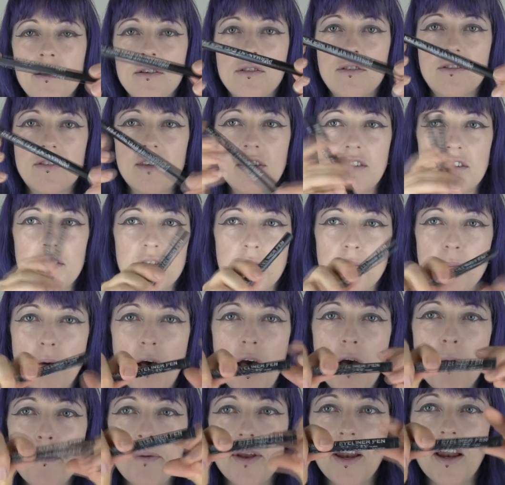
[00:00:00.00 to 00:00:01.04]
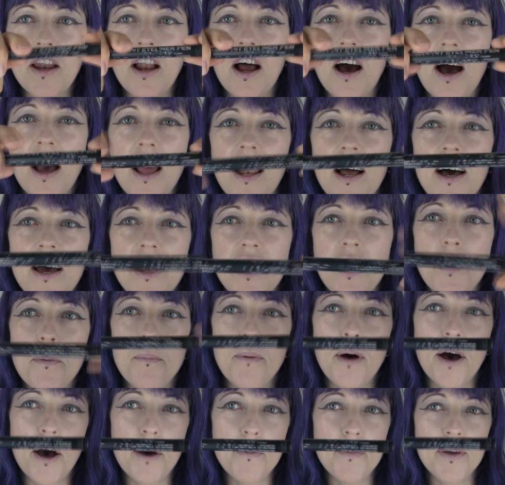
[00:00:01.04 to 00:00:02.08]
It says it's a permanent eyeliner,
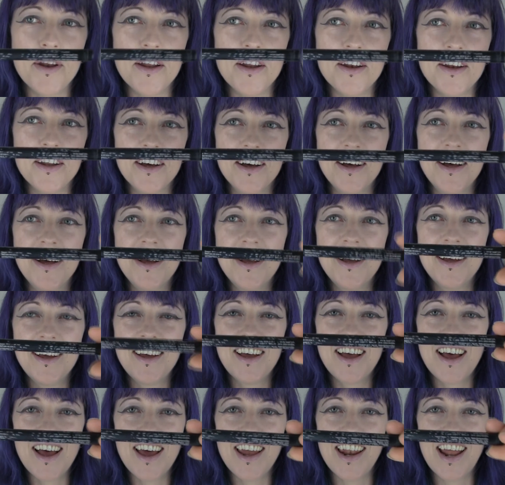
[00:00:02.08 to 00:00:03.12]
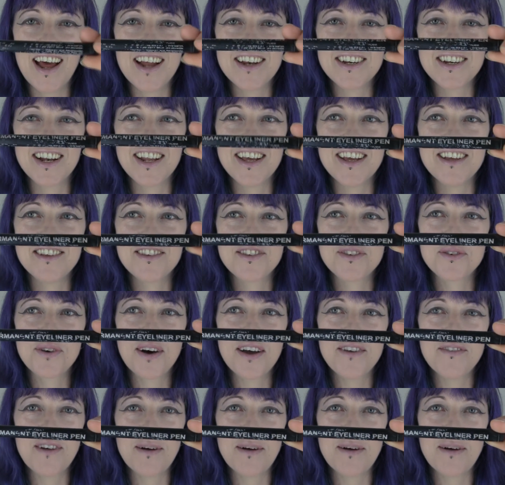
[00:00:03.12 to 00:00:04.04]
and actually it's quite